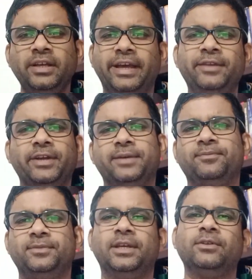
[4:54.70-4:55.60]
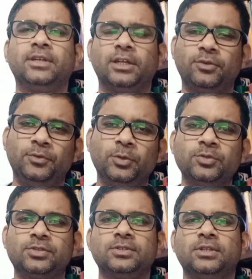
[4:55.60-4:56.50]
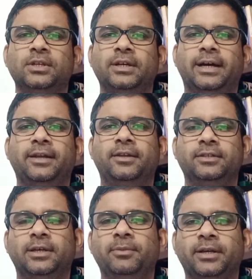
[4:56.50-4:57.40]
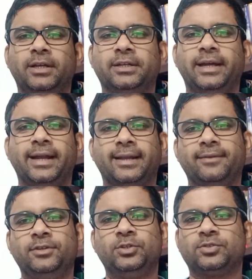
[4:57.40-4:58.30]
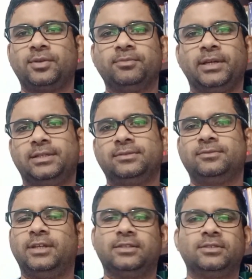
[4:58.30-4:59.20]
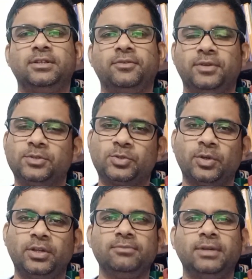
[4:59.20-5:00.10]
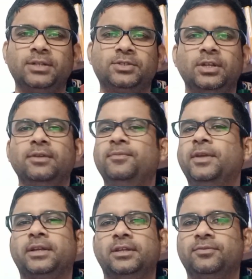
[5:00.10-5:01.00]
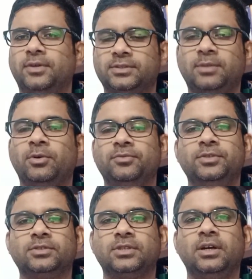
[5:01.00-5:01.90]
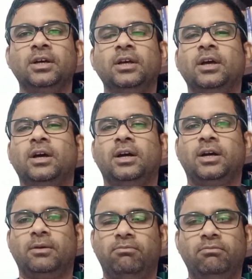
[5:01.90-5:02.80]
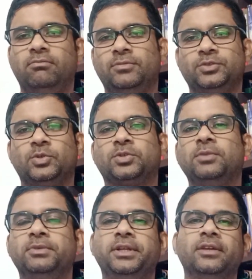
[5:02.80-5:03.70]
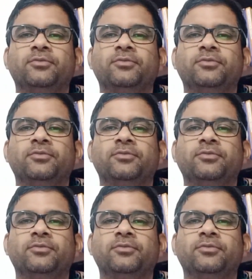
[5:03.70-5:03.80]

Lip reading: Anyway, they will get views and they may get ad revenues from that. That's a different story, but still they keep some of these social media